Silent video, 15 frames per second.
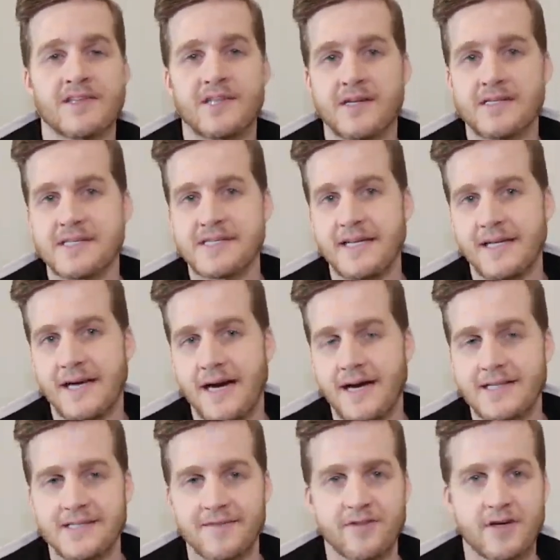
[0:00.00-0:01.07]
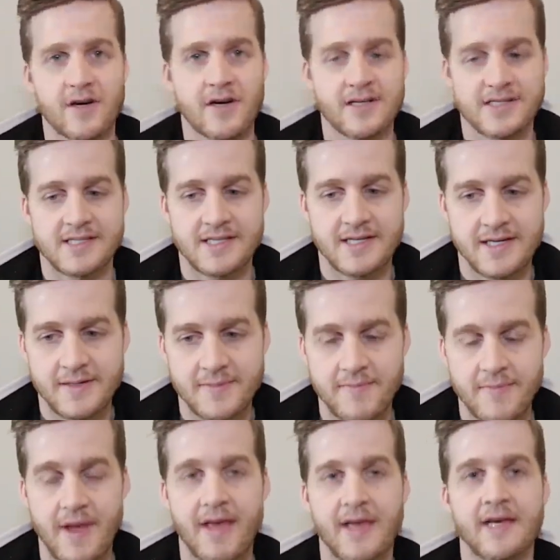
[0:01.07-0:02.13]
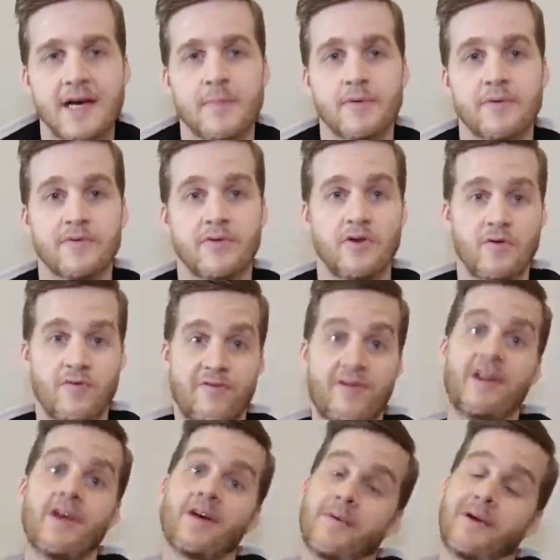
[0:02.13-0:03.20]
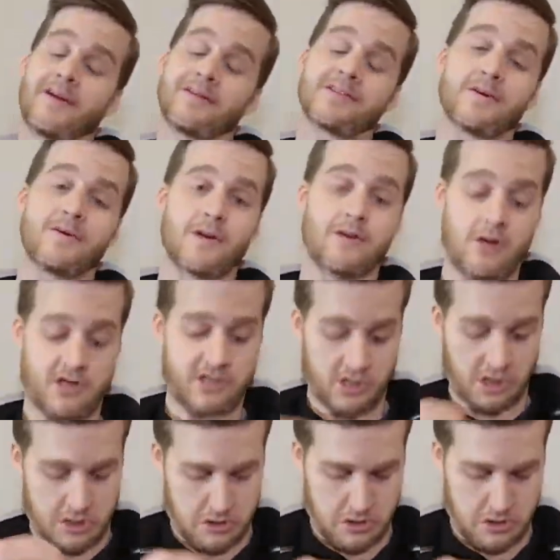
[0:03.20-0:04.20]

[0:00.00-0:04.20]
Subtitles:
so as I said, guys, I've got a couple new videos. I've still got lots.